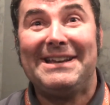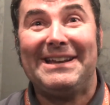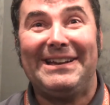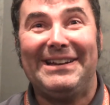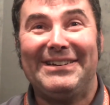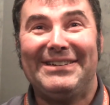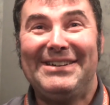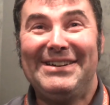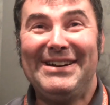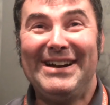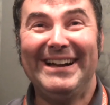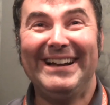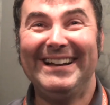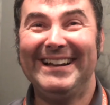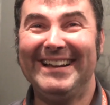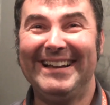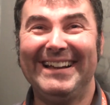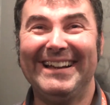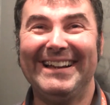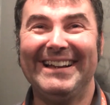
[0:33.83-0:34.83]
You know.
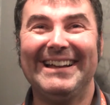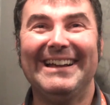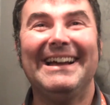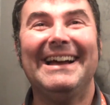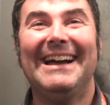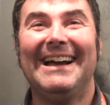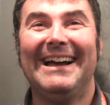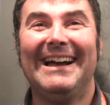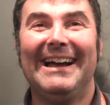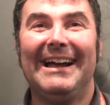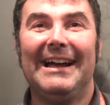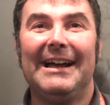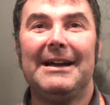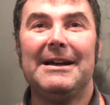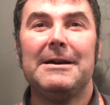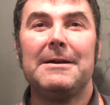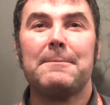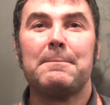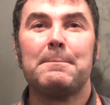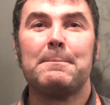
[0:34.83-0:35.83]
And so, when you say
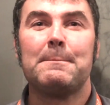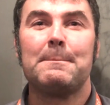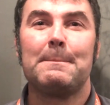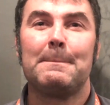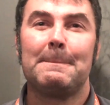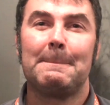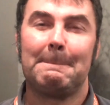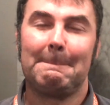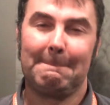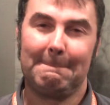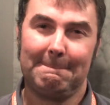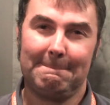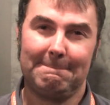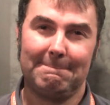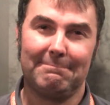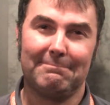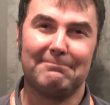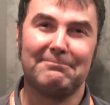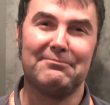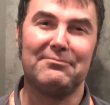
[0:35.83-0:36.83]
charms, what are what are
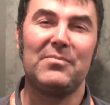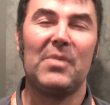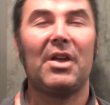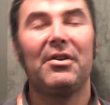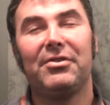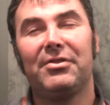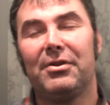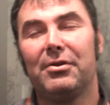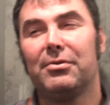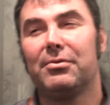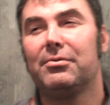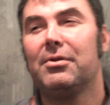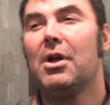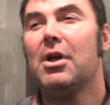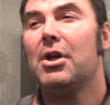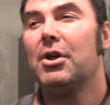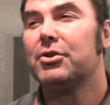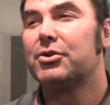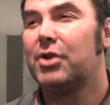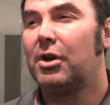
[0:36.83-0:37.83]
those? Mm-hmm. So,
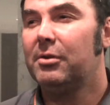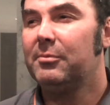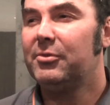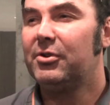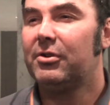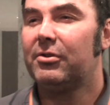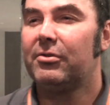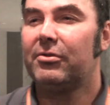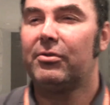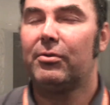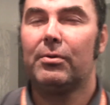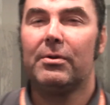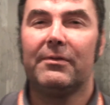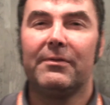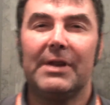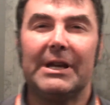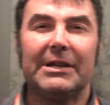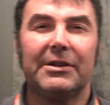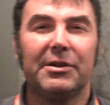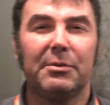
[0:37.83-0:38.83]
charms are sort
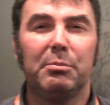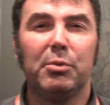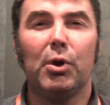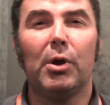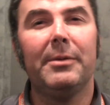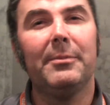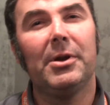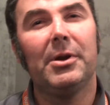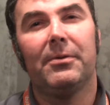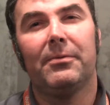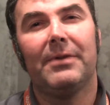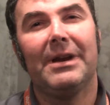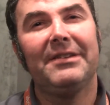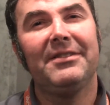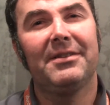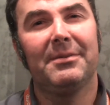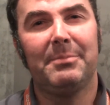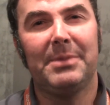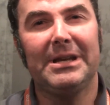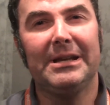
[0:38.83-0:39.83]
of like deployment
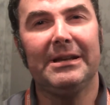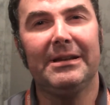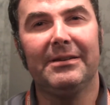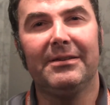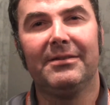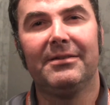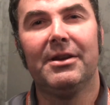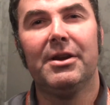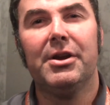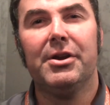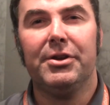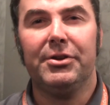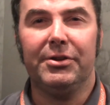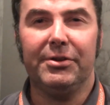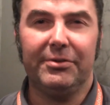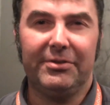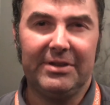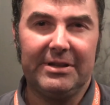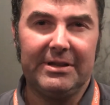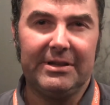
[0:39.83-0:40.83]
recipes
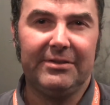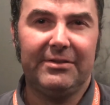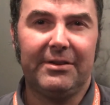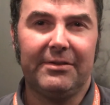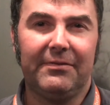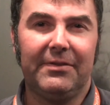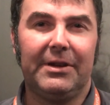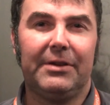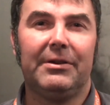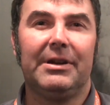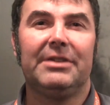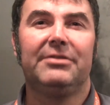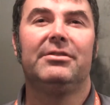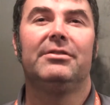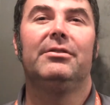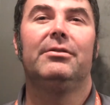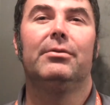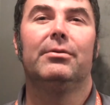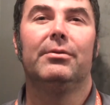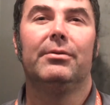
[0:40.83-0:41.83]
using these
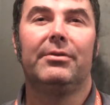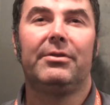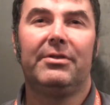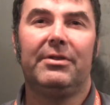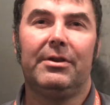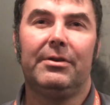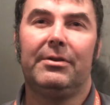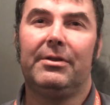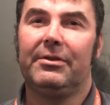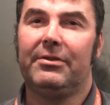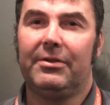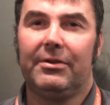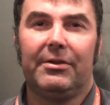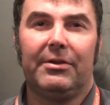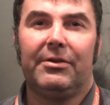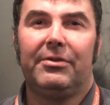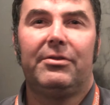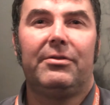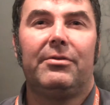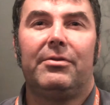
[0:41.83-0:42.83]
configuration tools. So, so
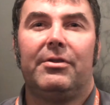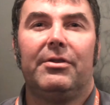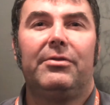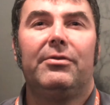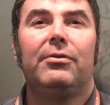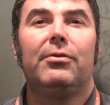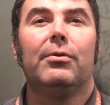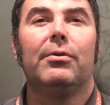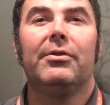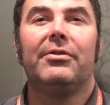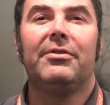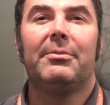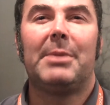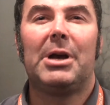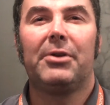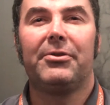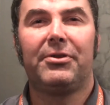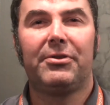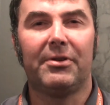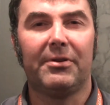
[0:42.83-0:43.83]
this this tool is
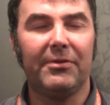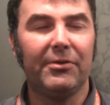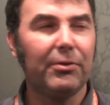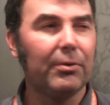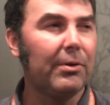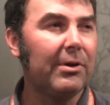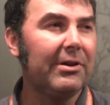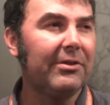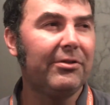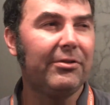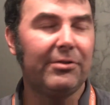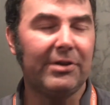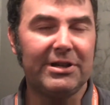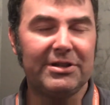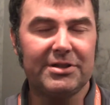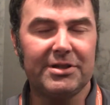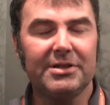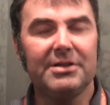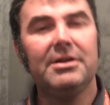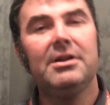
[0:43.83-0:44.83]
about service
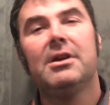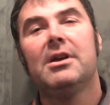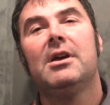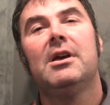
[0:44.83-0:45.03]
orchestration.